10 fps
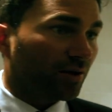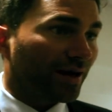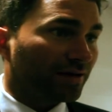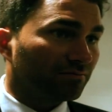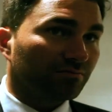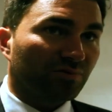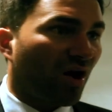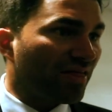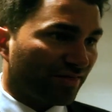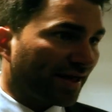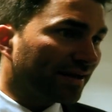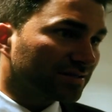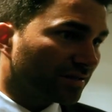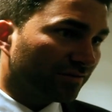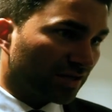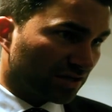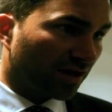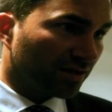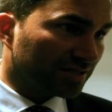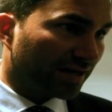You know, we had 9,000 for the
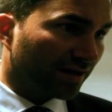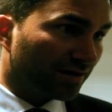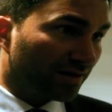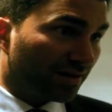darts here.